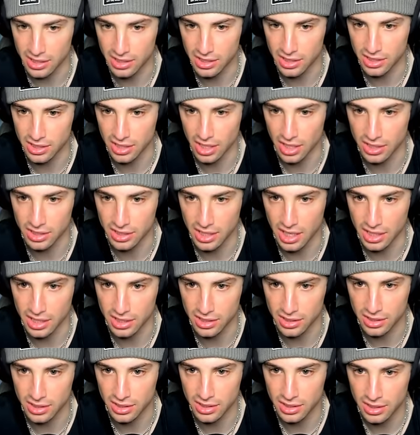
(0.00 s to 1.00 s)
sucks,
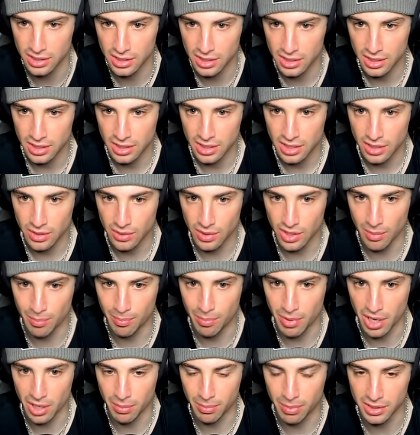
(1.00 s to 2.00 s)
actually. We got
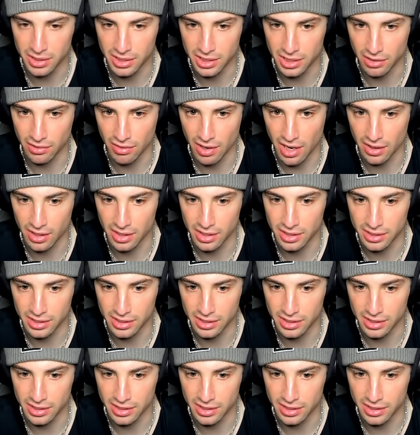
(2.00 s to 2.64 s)
Bug Buzz into Groudon